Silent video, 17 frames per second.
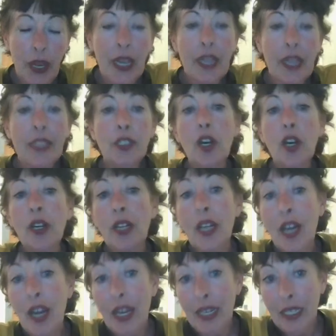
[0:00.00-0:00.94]
and our
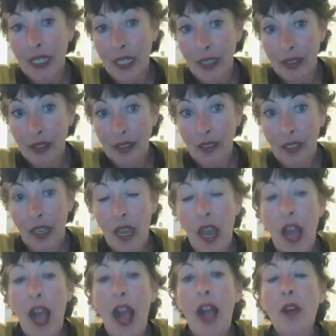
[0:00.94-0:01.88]
kindness,
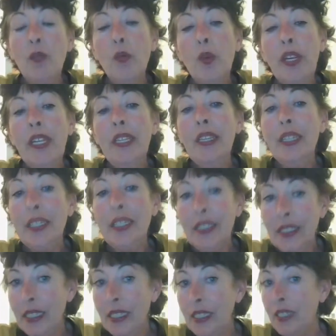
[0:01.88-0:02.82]
and we
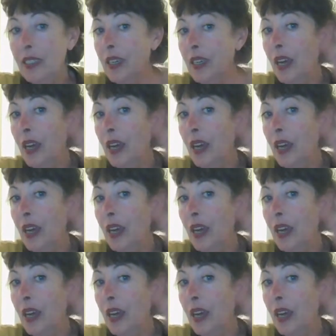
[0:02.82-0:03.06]
listen